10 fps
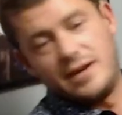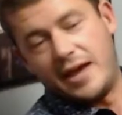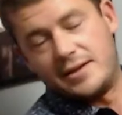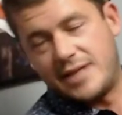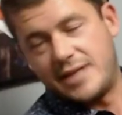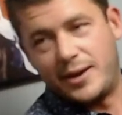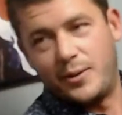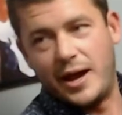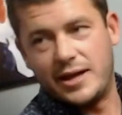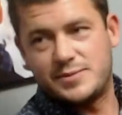
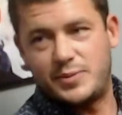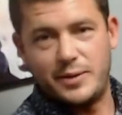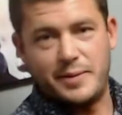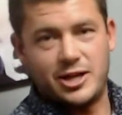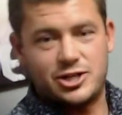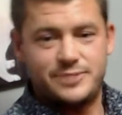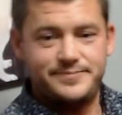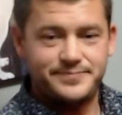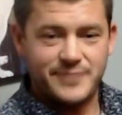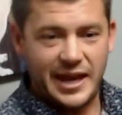takeaways pretty much,
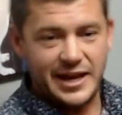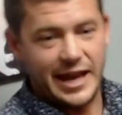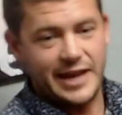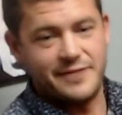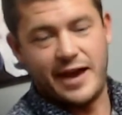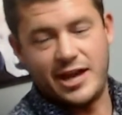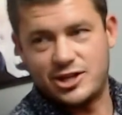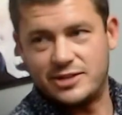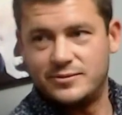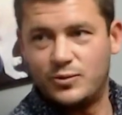
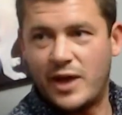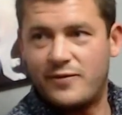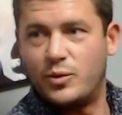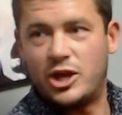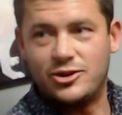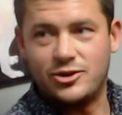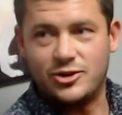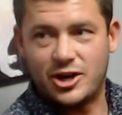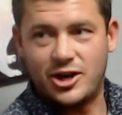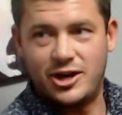innovation, whatever we can
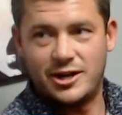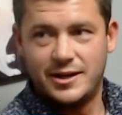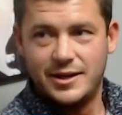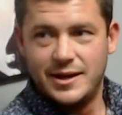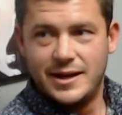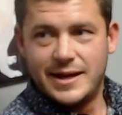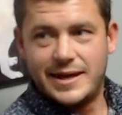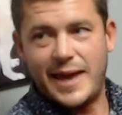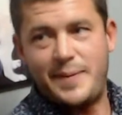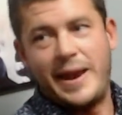do to kind of
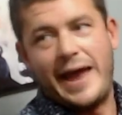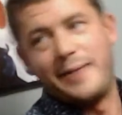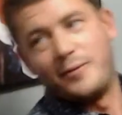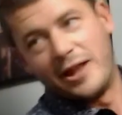keep our name